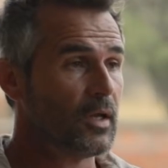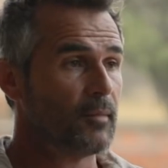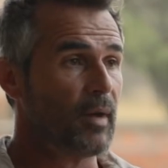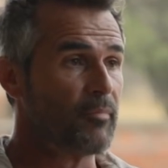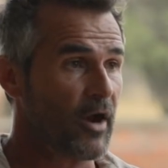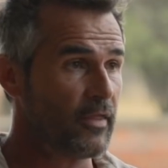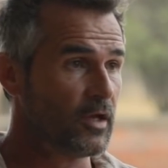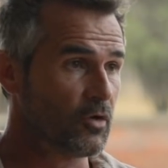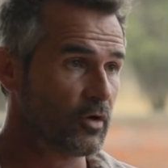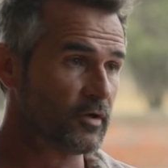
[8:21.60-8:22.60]
My
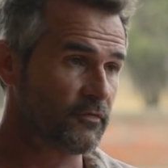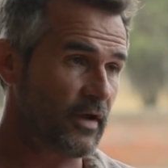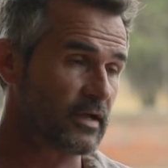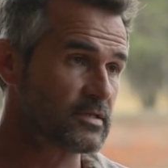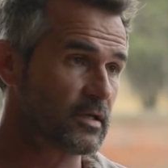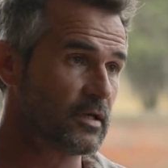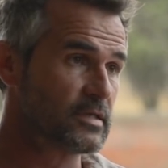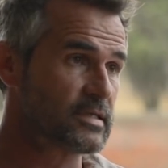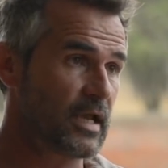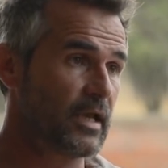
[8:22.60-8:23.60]
brother-in-law, in fact,
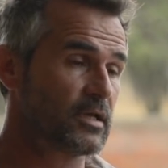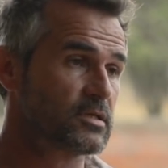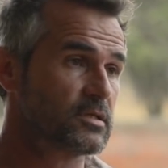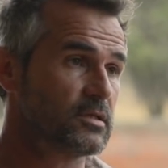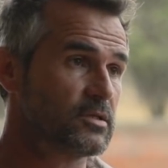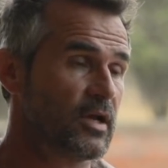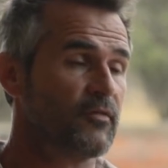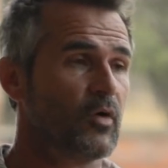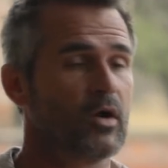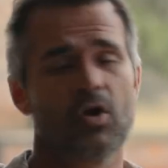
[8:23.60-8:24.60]
is saying to
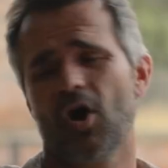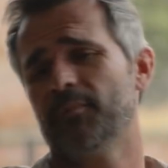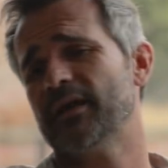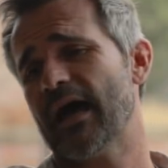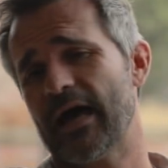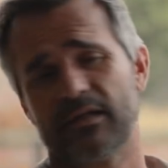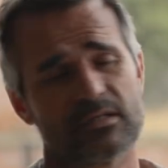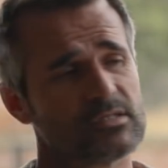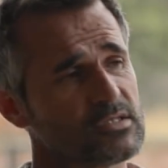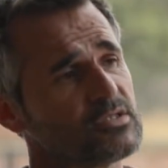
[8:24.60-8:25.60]
everyone, calm down.
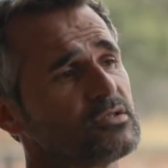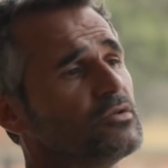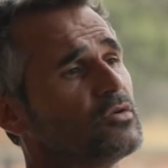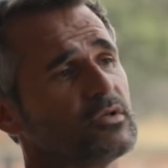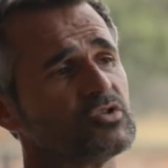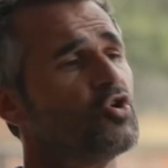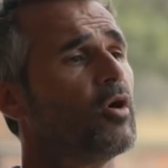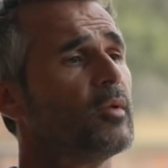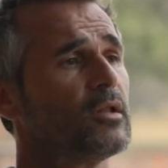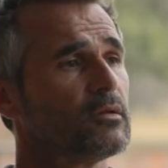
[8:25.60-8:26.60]
It's it's
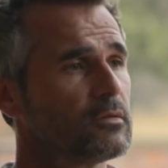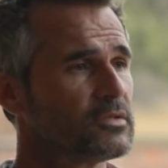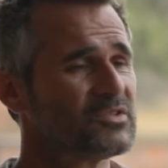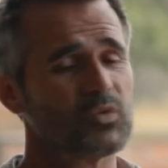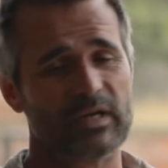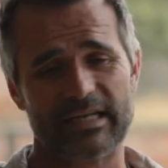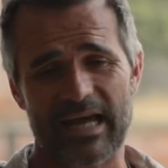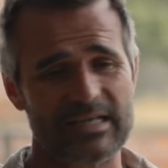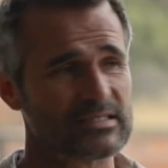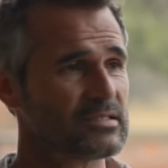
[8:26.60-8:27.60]
normal. This is what he
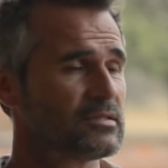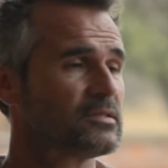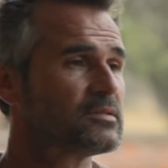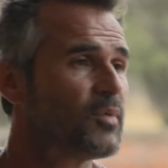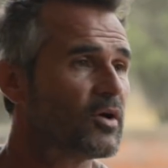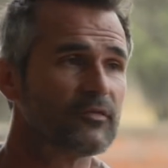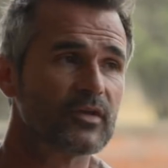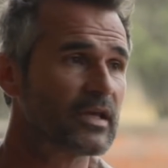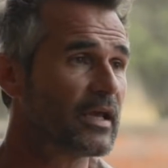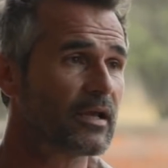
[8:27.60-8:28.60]
does. It's part of
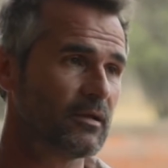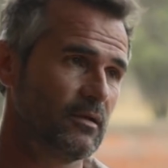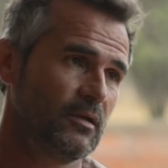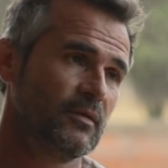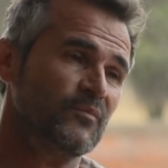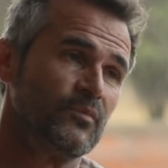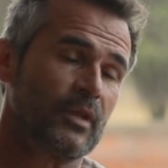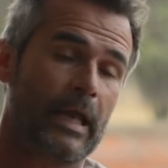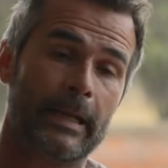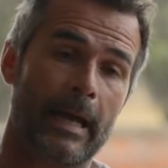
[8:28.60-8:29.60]
the gig.
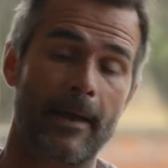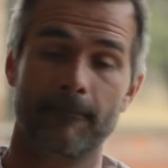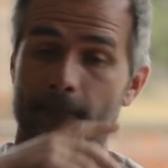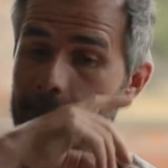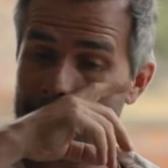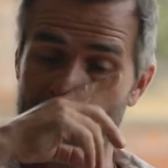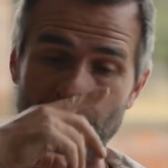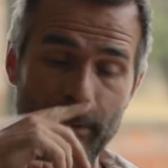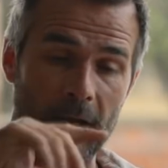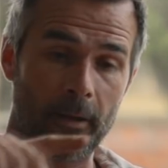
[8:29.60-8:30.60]
And I'm,
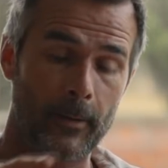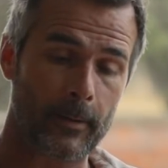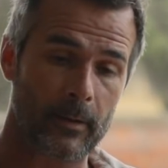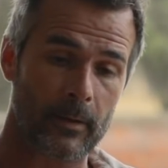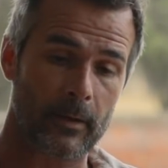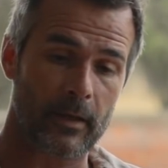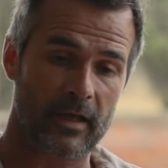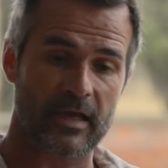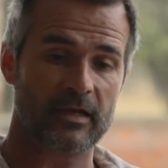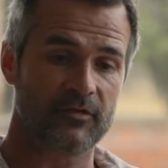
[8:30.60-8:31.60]
you know,
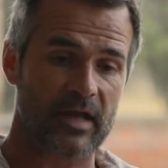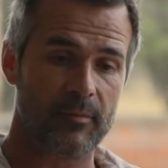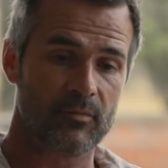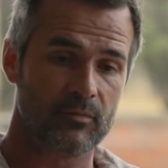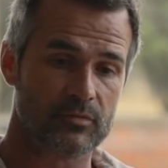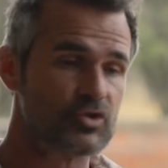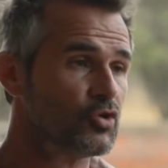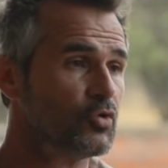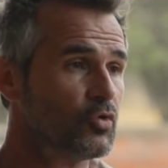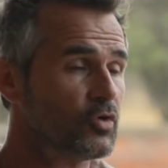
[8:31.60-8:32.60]
I kind of come
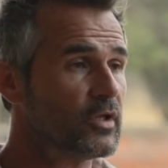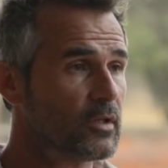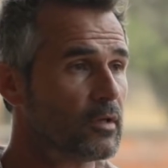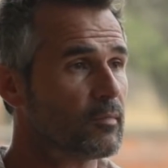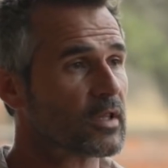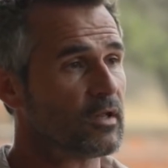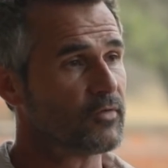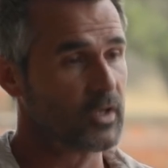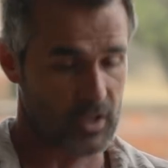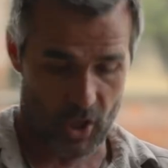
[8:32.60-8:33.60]
to in the middle of
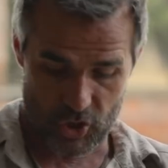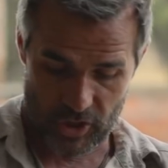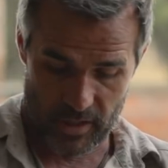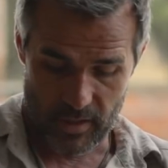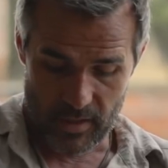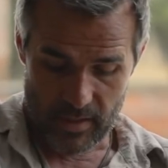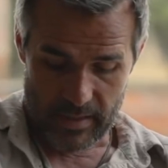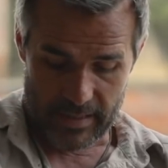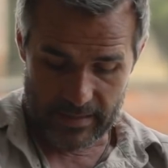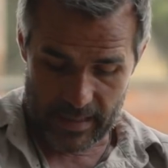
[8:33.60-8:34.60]
the enclosure,
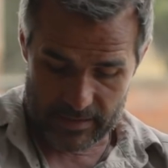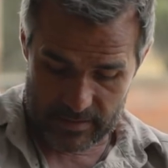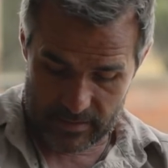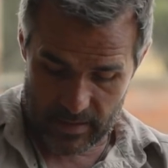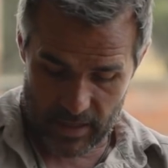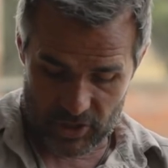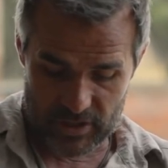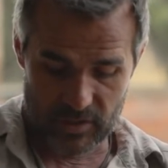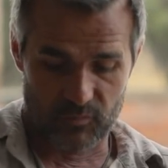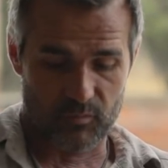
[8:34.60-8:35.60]
and he had
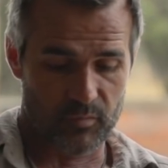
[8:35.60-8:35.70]
actually